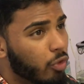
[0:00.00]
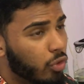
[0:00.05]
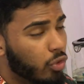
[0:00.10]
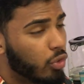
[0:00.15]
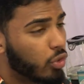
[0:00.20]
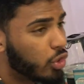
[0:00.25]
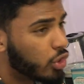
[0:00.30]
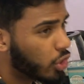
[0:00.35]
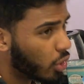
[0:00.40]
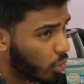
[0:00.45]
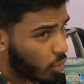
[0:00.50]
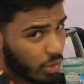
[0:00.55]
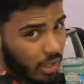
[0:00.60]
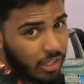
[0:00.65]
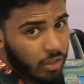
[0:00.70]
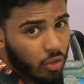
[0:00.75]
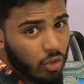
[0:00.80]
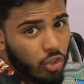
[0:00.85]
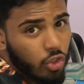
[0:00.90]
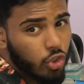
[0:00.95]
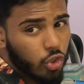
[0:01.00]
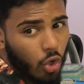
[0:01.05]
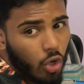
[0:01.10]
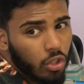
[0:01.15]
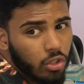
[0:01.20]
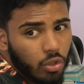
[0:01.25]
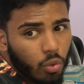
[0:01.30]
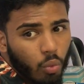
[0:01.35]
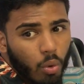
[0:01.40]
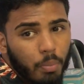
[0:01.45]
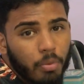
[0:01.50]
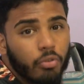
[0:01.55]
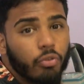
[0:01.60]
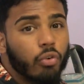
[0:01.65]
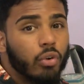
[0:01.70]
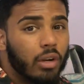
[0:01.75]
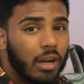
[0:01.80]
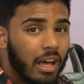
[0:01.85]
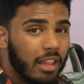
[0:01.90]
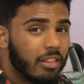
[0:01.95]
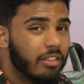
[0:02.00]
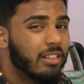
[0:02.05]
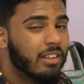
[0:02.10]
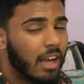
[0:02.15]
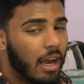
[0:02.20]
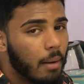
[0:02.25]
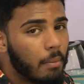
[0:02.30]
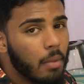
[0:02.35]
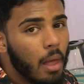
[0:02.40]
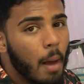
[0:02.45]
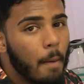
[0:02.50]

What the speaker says: to show you that on the chart will be for another time,